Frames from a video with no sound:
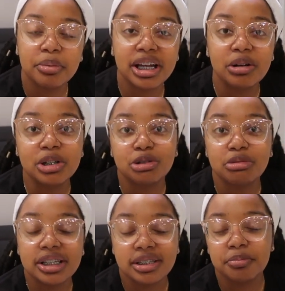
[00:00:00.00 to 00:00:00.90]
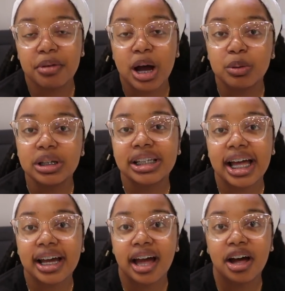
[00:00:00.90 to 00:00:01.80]
But it was really simple. I really
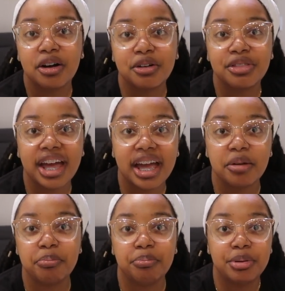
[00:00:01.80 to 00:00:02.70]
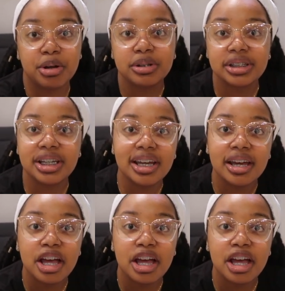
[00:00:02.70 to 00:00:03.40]
like how they built it,